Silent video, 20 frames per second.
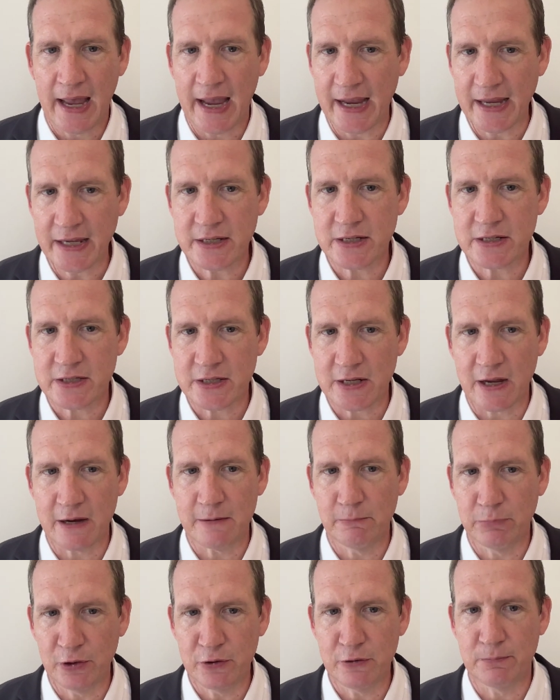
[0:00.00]

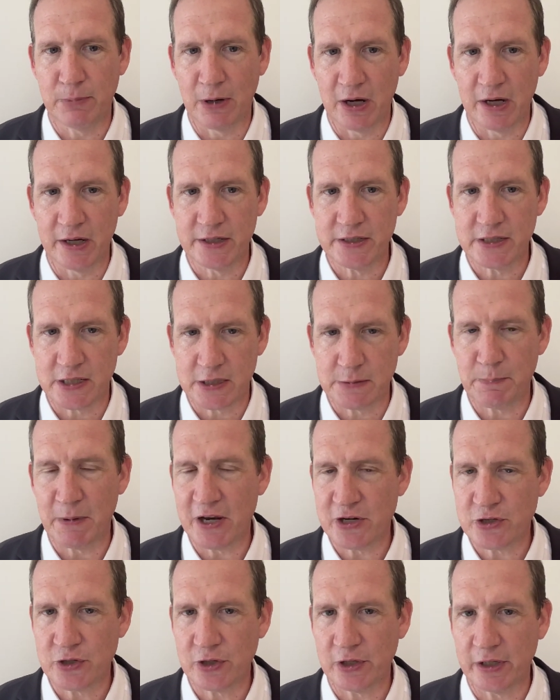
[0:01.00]
Andesite Blue Bonds,
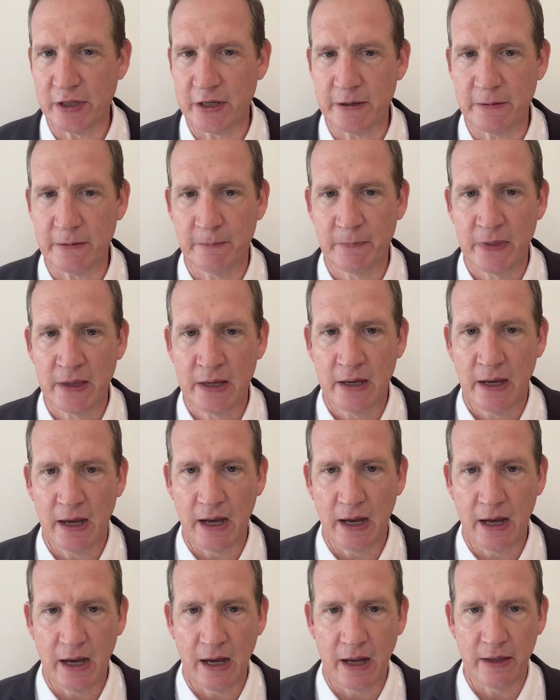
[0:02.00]
especially
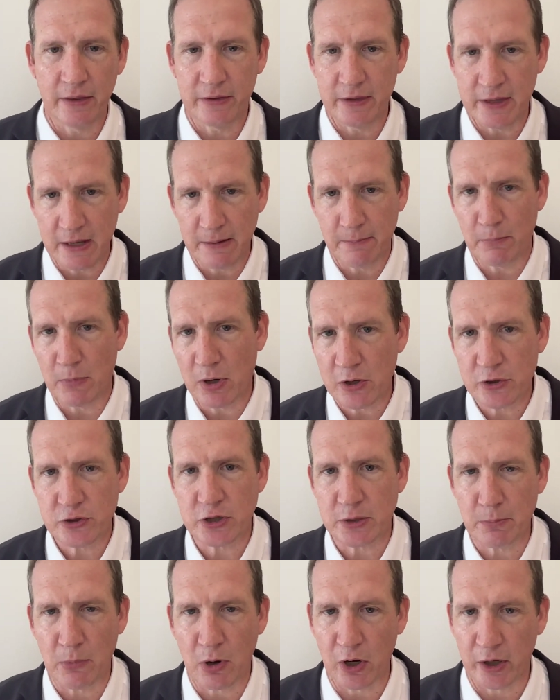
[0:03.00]
the
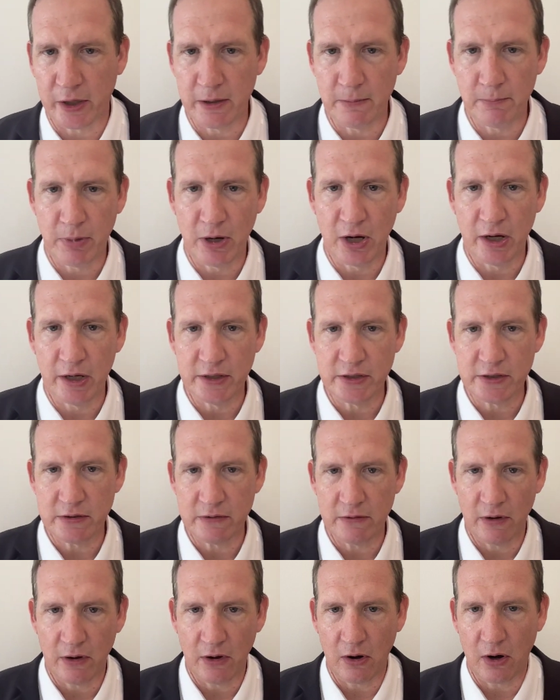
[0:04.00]
emerging market bonds,
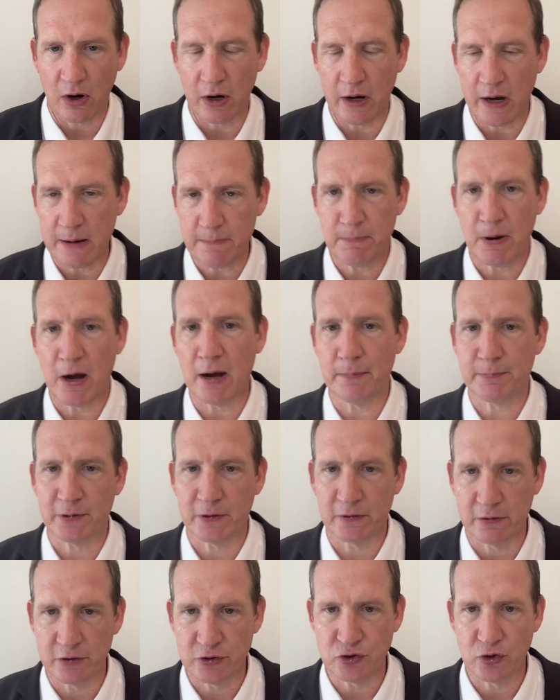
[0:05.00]
are a
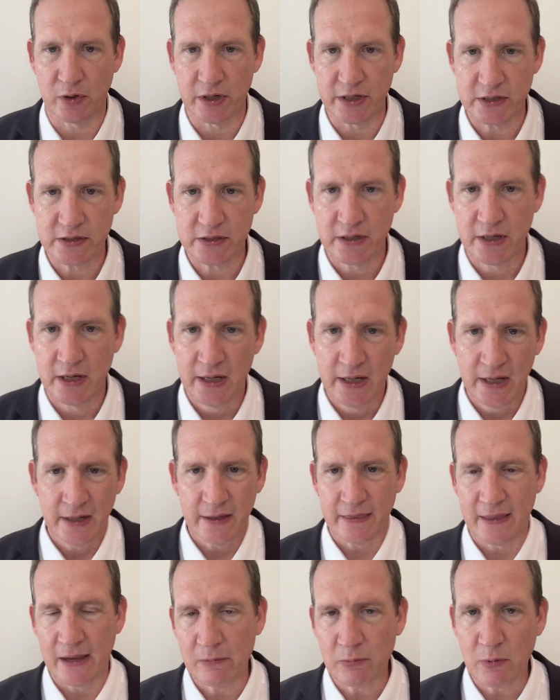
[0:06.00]
popular choice.
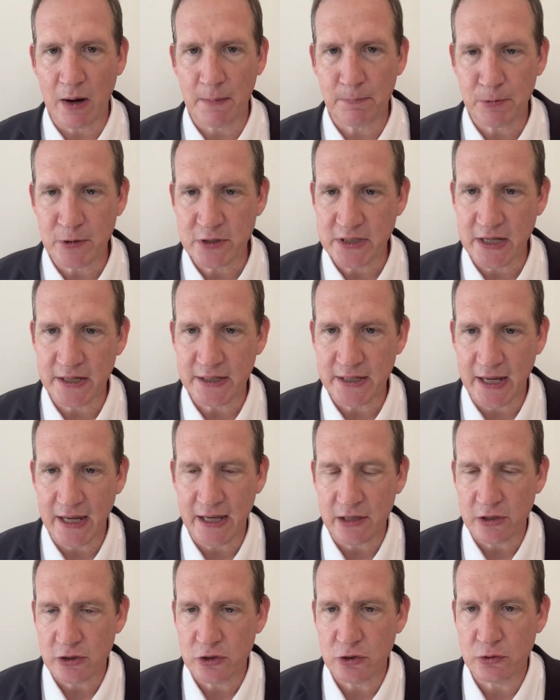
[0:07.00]
They represent
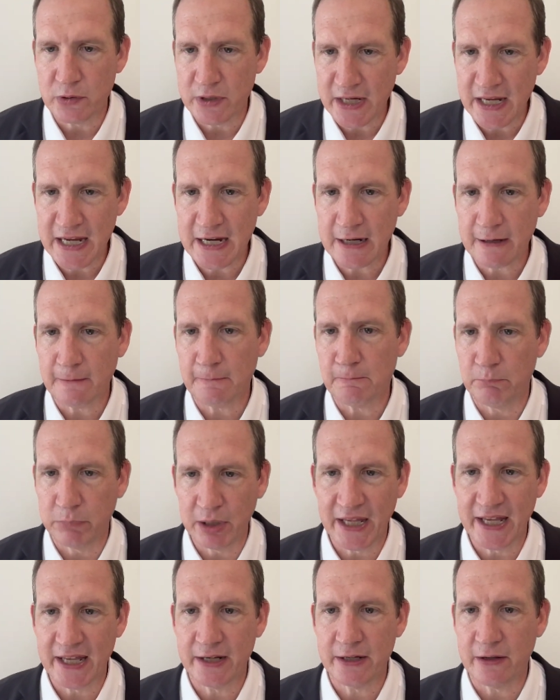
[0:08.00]
a unique
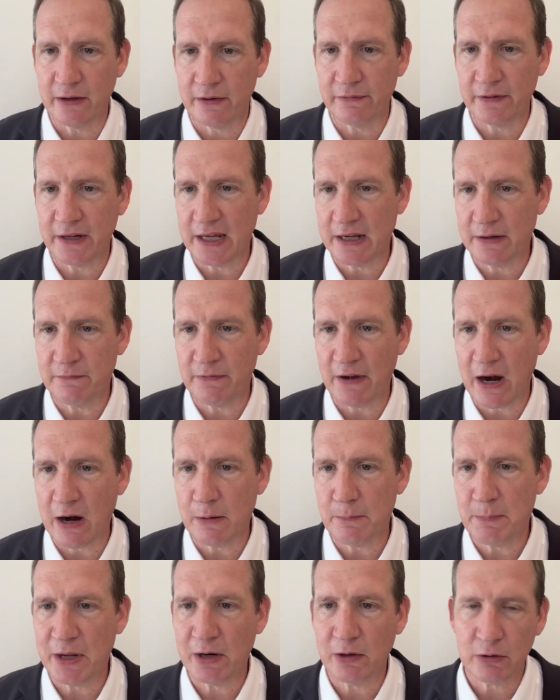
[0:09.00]
blend of
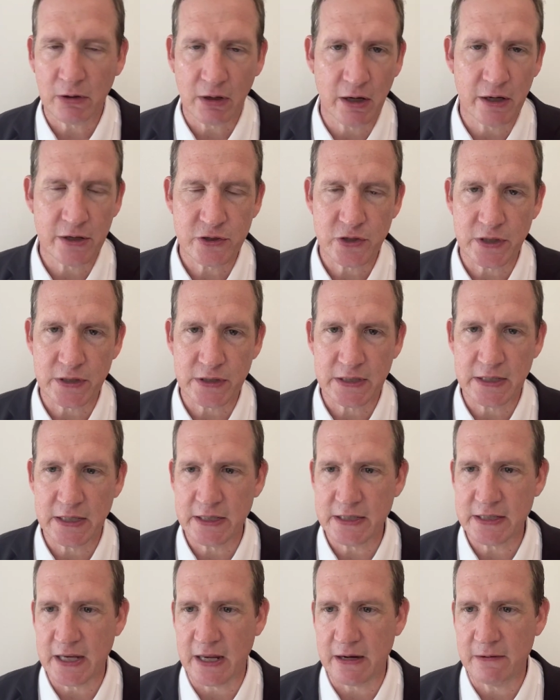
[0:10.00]
environmental
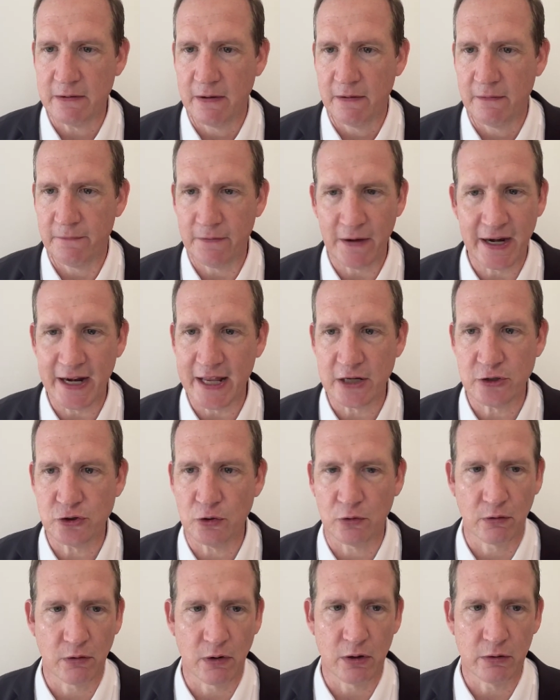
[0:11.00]
consciousness and
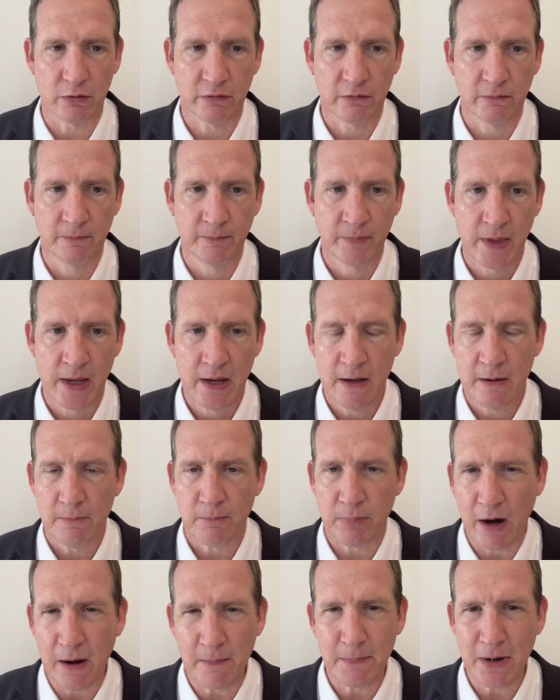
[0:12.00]
financial growth,
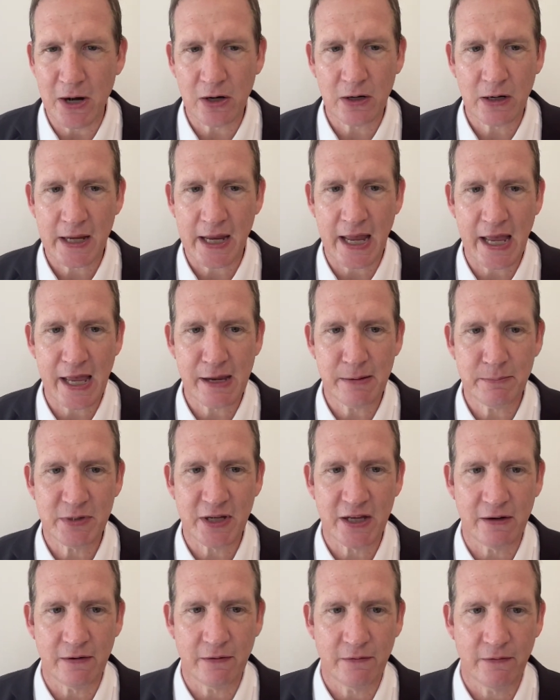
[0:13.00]
primarily aimed
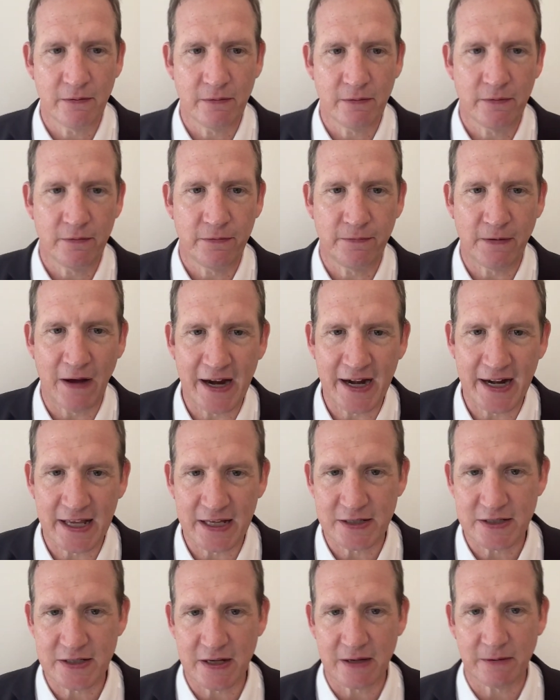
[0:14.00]
at
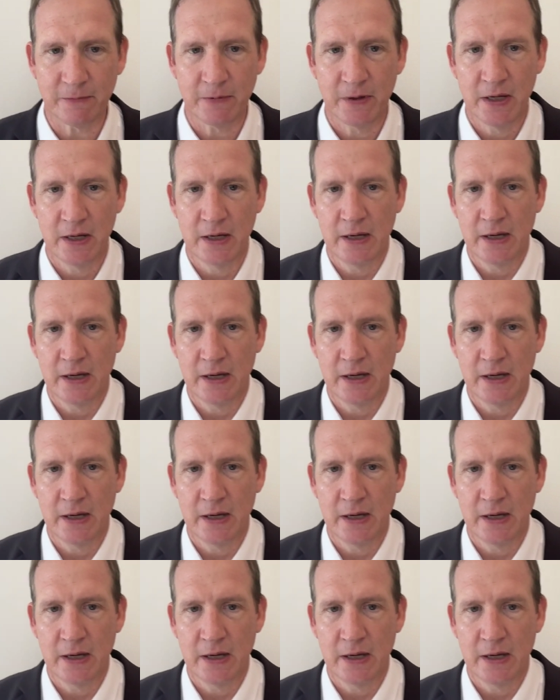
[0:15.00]
financing